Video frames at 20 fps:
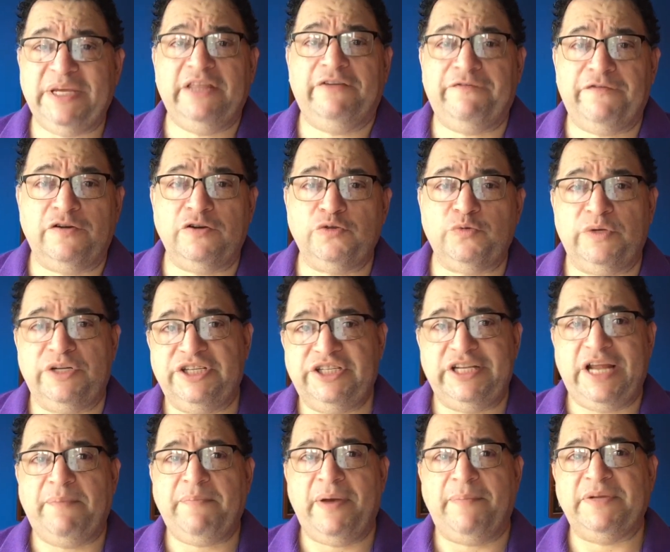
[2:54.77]
first one to
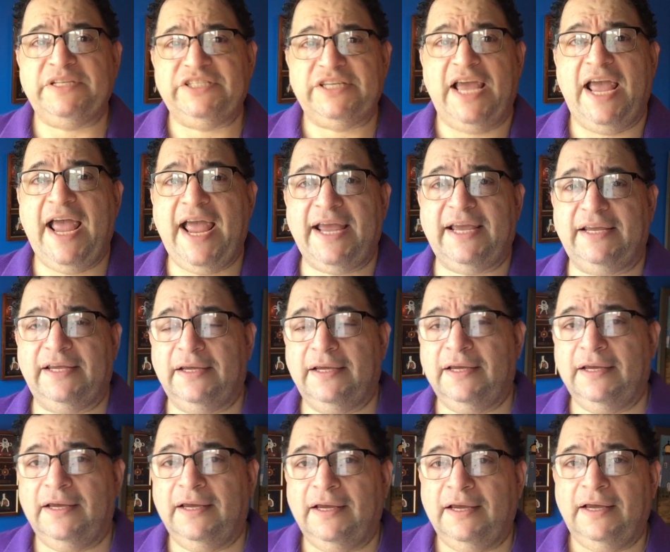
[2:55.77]
step up and say, hey,
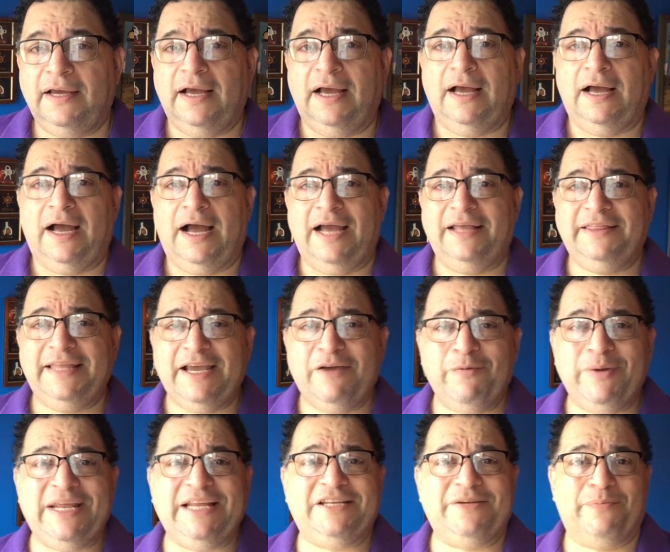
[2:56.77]
I think we
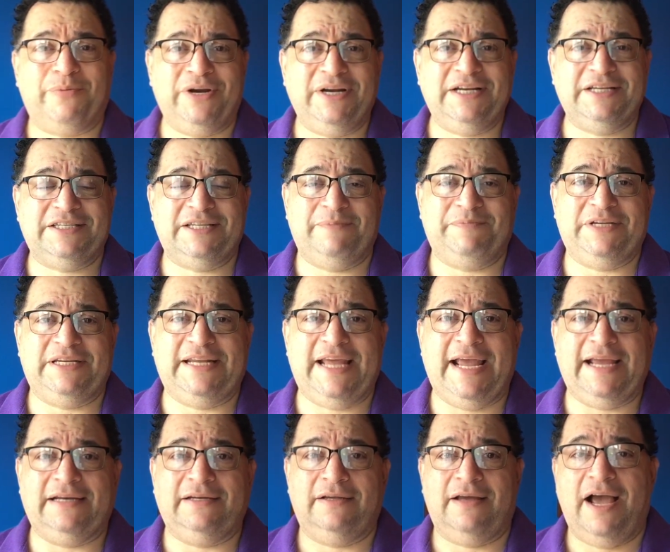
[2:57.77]
need to bring this up to
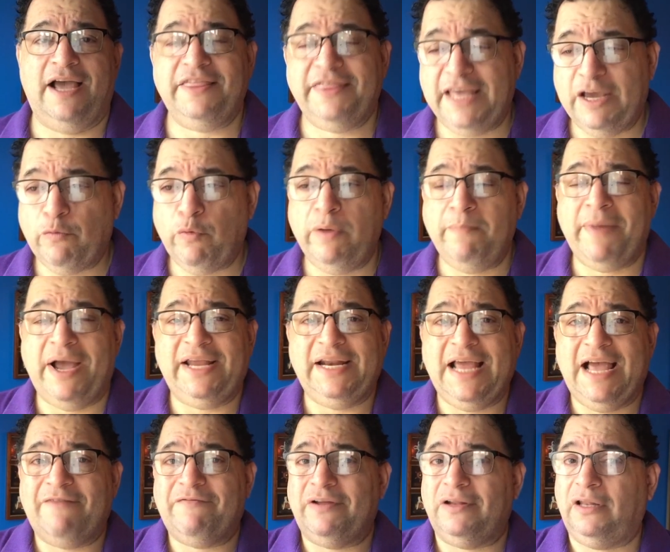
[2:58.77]
date. I think we might
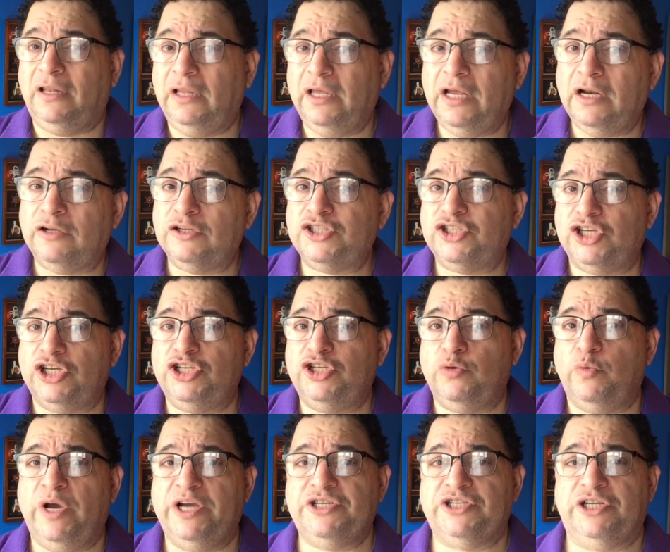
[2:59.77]
have a little
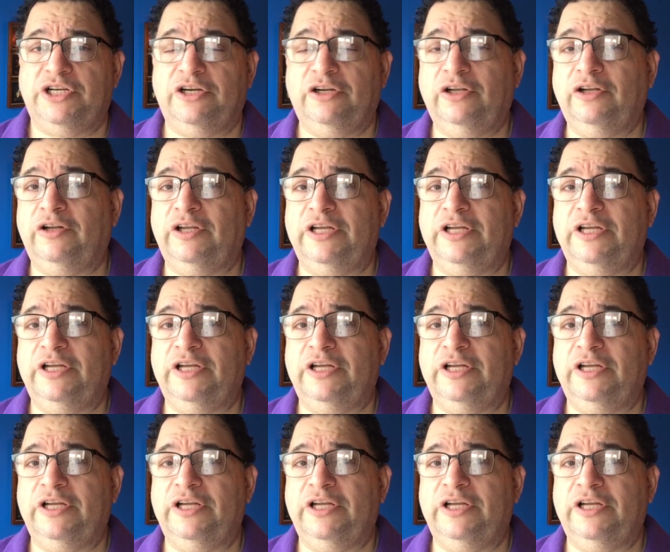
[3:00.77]
situation, a little